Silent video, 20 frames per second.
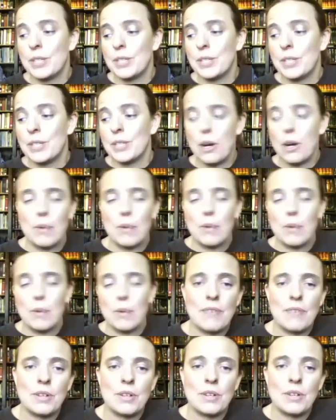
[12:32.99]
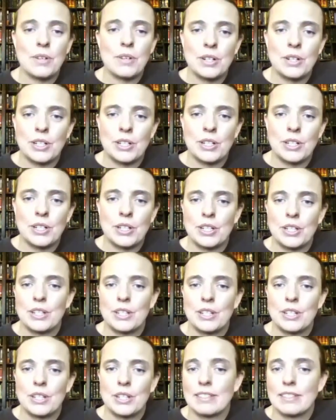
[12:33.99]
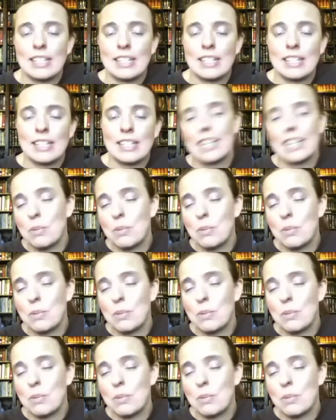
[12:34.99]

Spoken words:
So whatever is